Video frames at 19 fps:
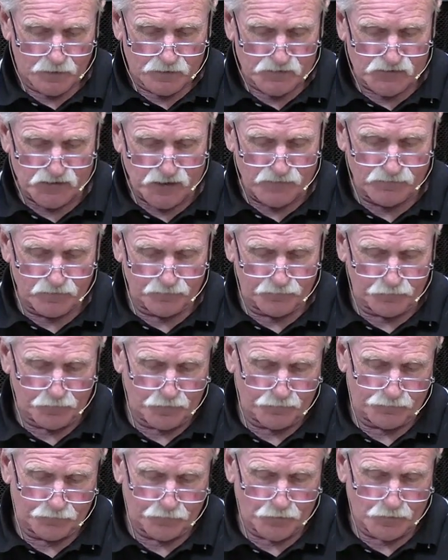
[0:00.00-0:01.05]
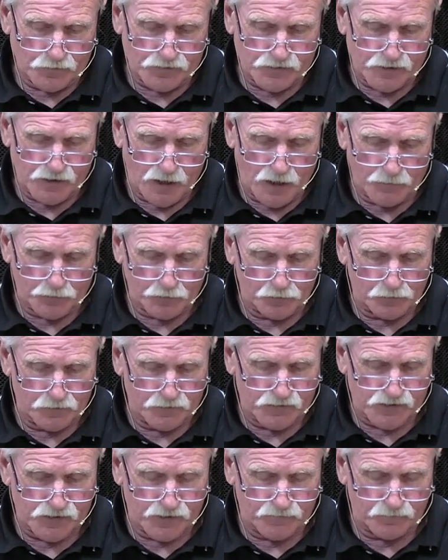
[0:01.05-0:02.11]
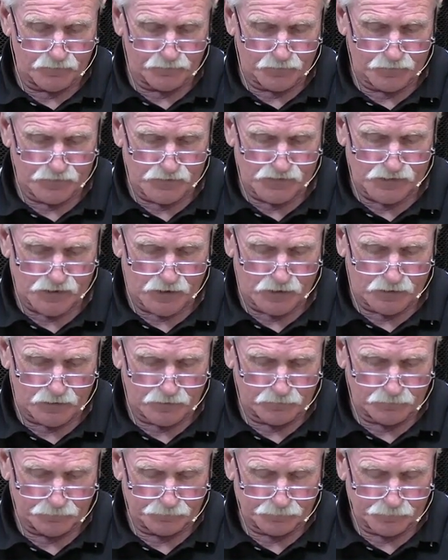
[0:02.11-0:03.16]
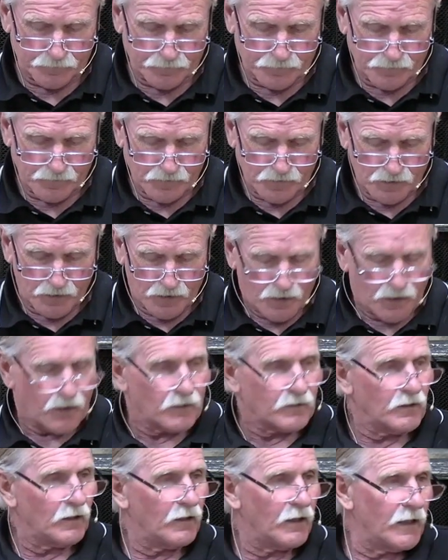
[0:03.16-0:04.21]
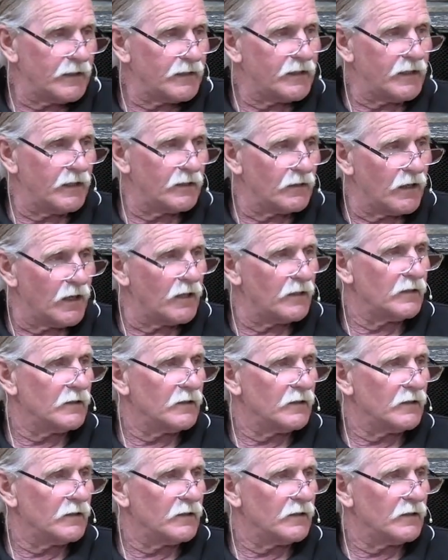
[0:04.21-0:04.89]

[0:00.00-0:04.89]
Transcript: 7 for the first capital and 7 for the second. Now, I cannot